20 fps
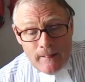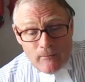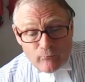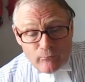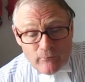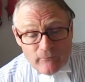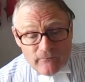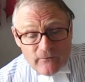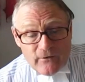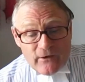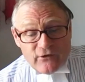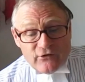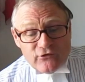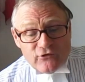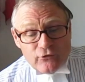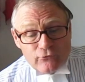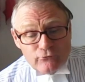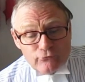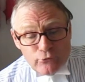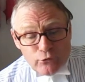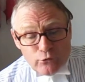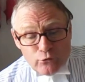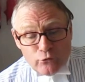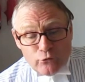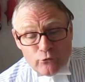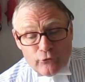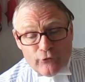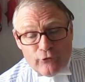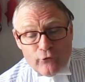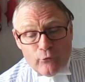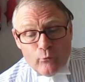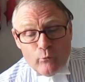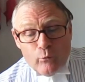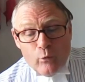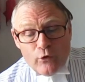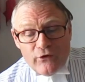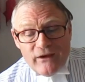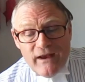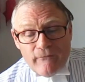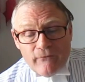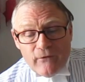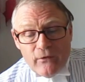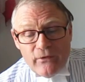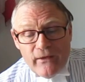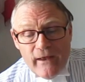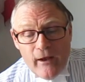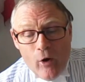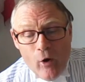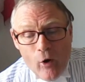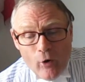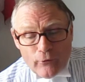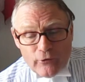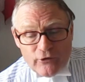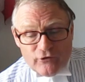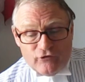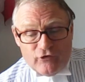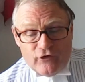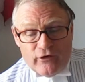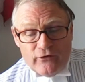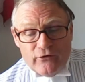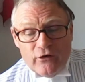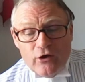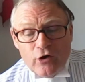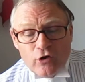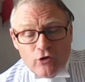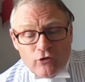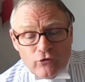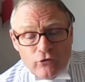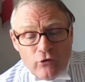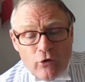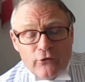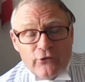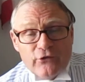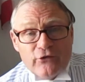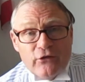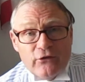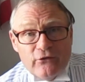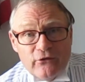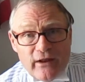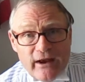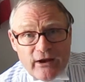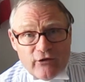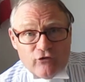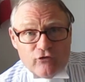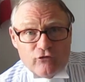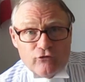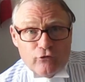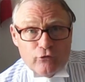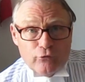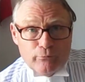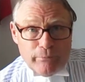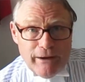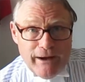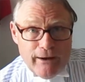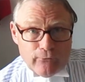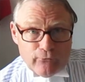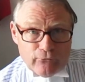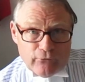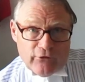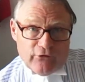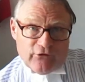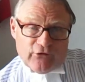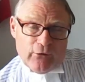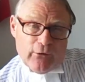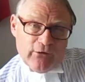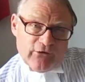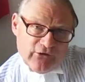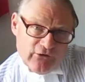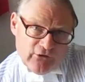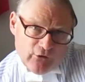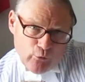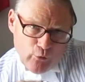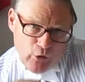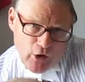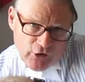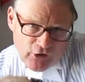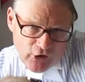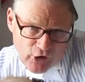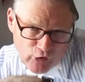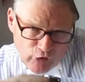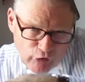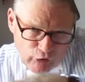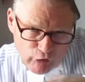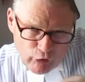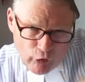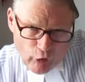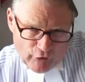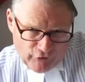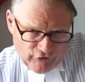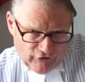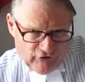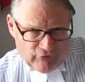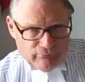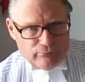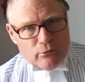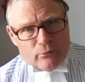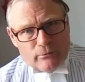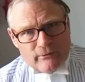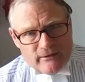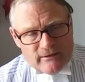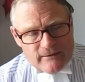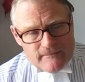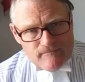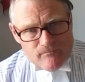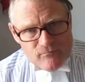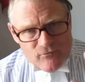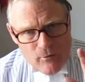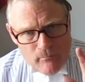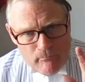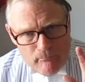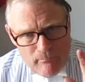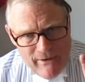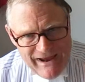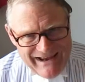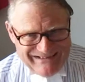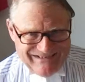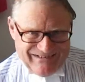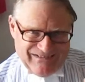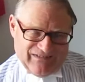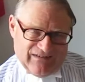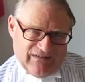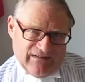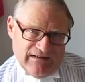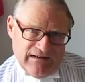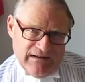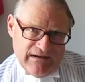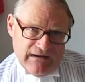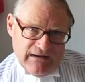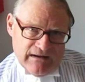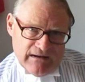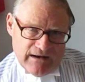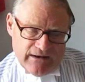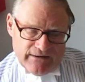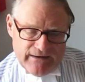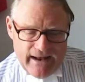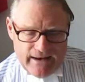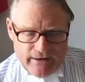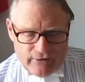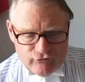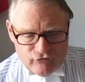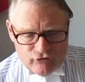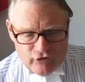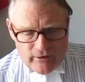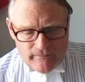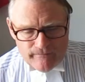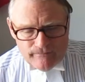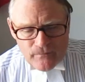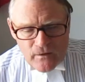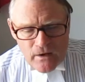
refers to rules that, whatever their origin, cross national boundaries. So it's the word across is probably the best analogy.